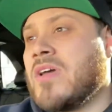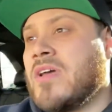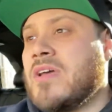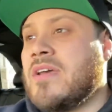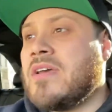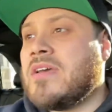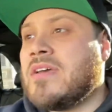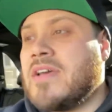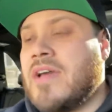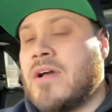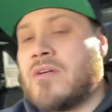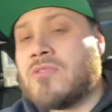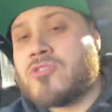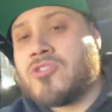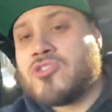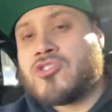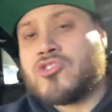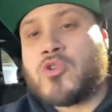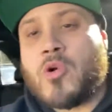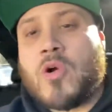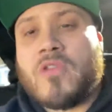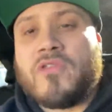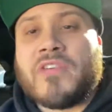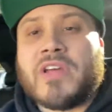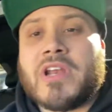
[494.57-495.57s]
it was a
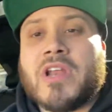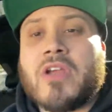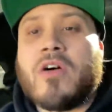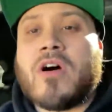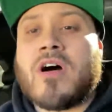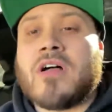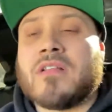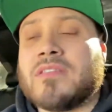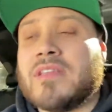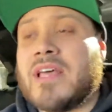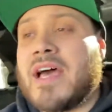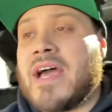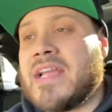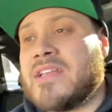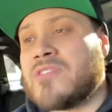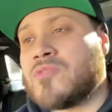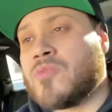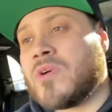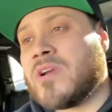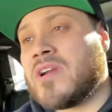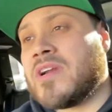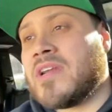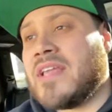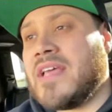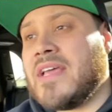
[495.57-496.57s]
short video on that. I just
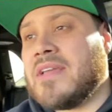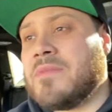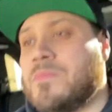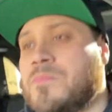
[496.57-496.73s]
want to let